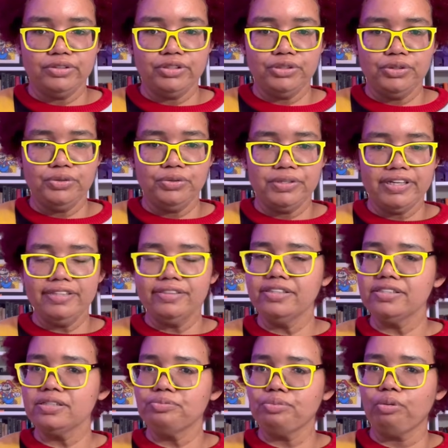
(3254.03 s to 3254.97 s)
to get the
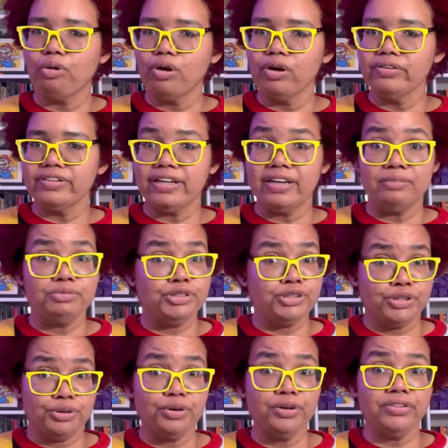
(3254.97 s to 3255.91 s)
support that I'm
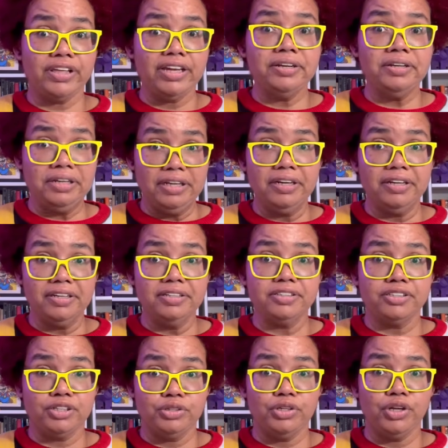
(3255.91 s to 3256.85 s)
sure they needed
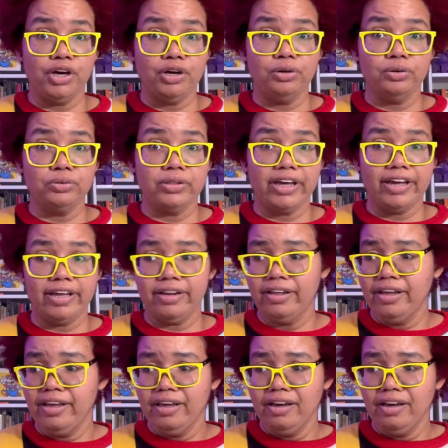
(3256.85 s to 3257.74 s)
to know that